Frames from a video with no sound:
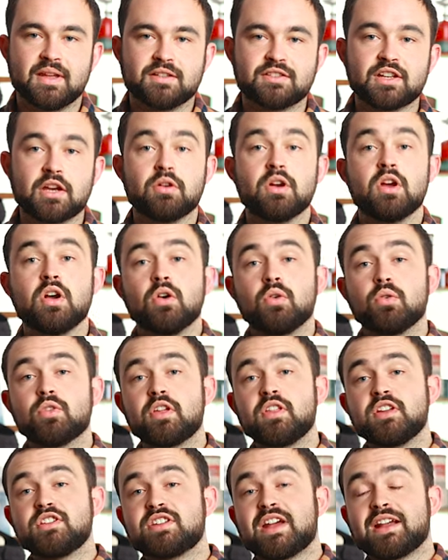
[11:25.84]
So
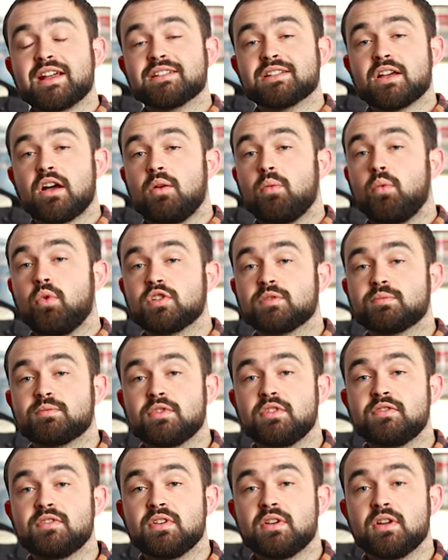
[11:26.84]
although these jackets aren't
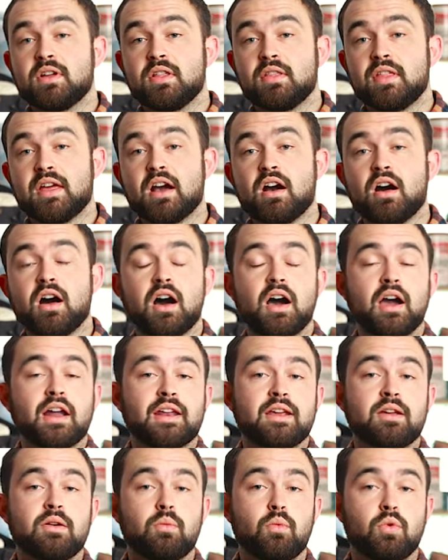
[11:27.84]
waterproof, they are
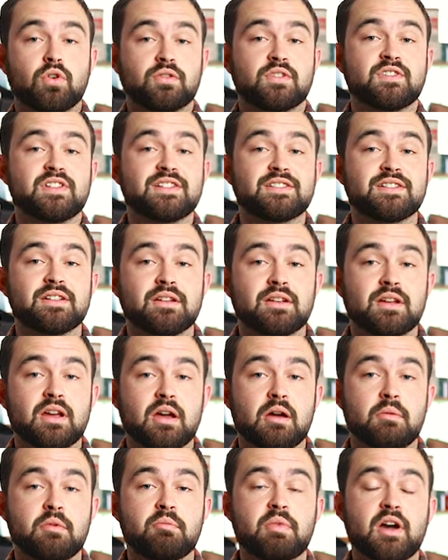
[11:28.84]
highly water resistant,
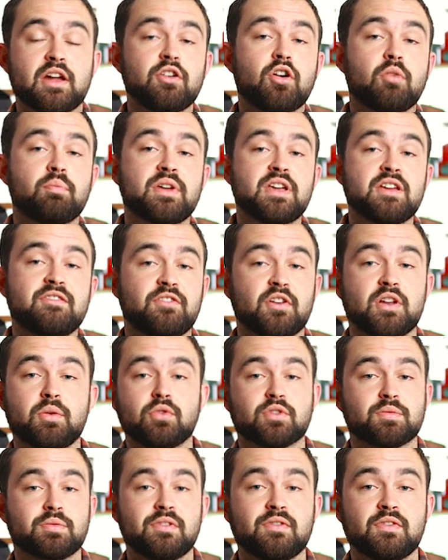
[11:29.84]
but by not being fully
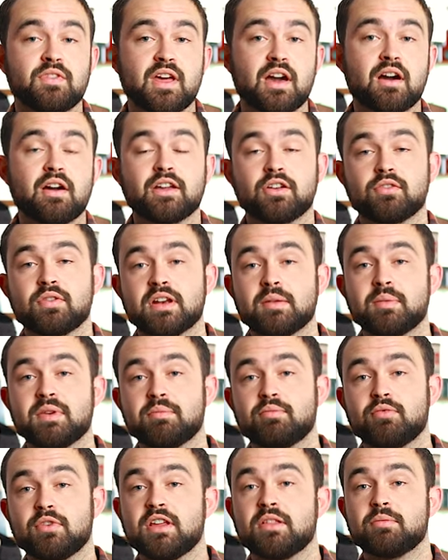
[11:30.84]
waterproof, they are
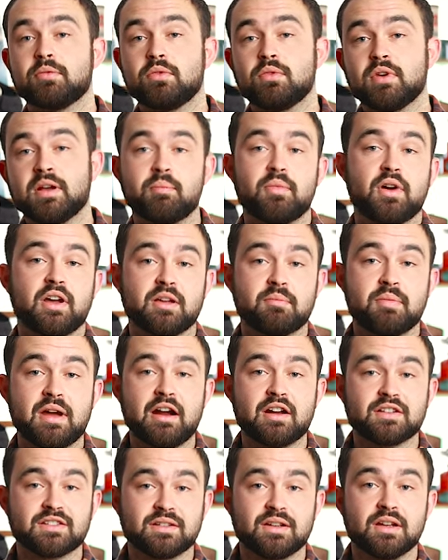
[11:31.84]
incredibly breathable by
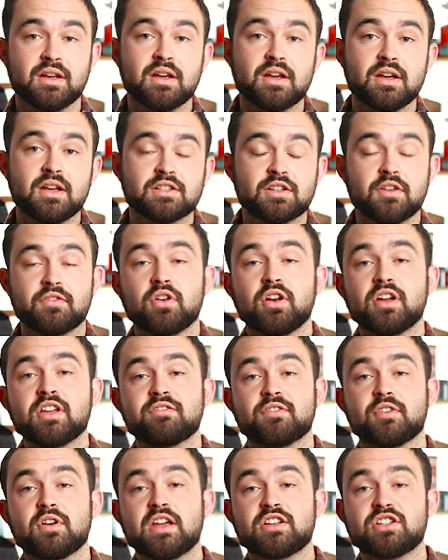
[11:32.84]
comparison. So if you're
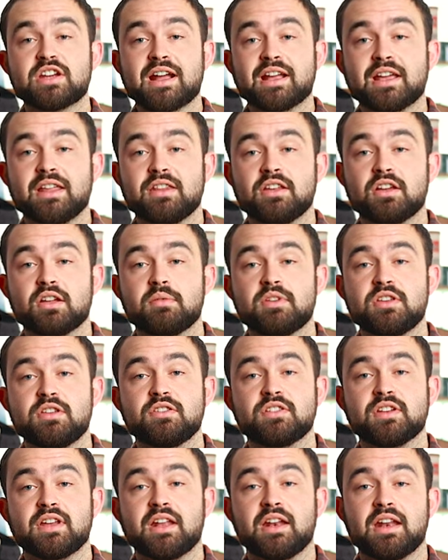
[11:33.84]
looking for a jacket that you're going to be
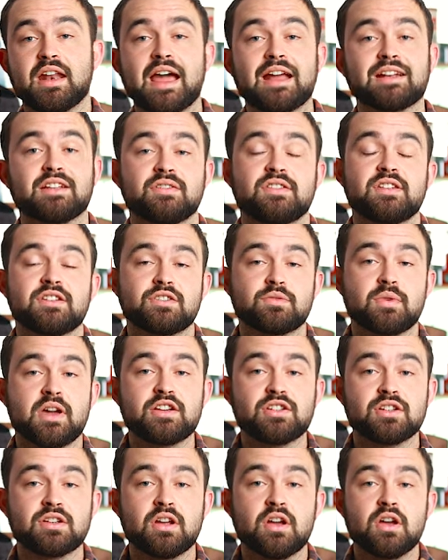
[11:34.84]
using in an active
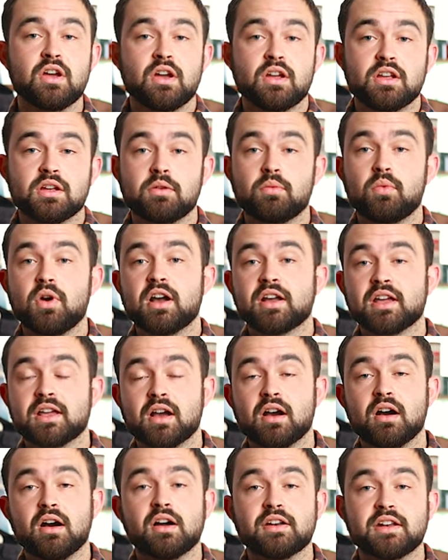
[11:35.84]
situation, you're
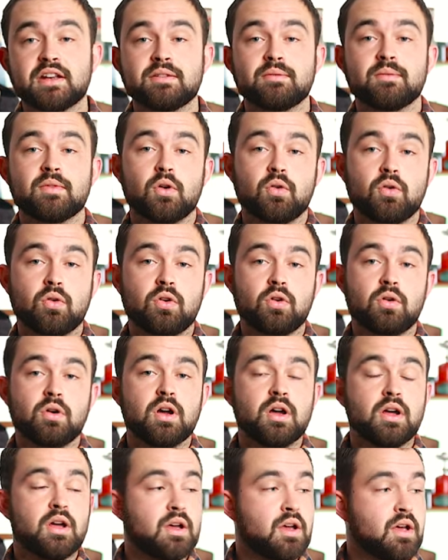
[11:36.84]
working hard in, or
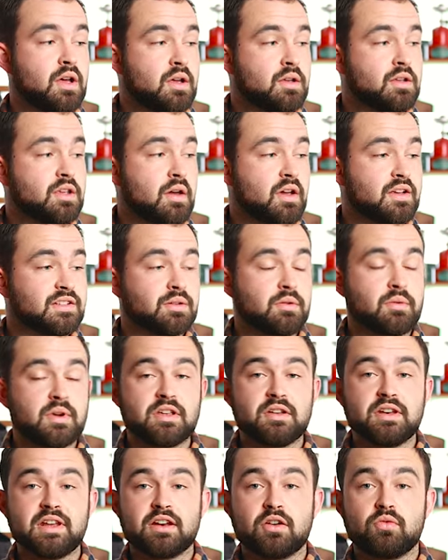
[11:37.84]
going somewhere
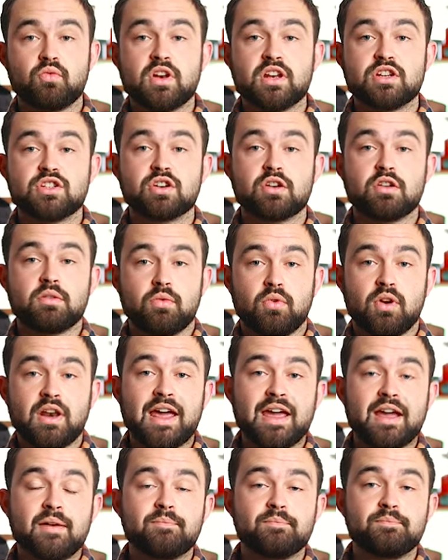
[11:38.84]
where you need a really durable
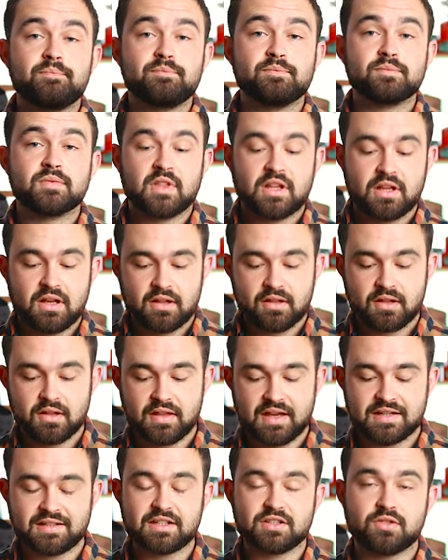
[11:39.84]
layer,
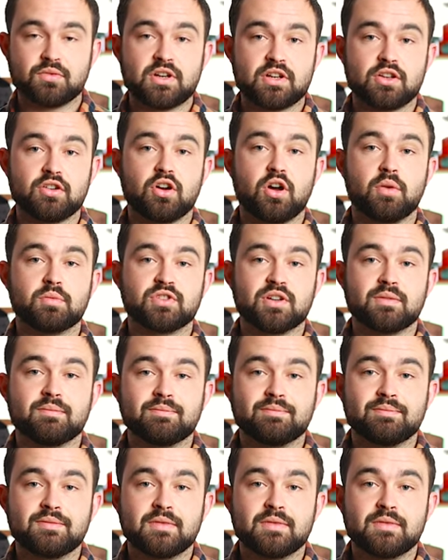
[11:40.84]
then this is a really good option.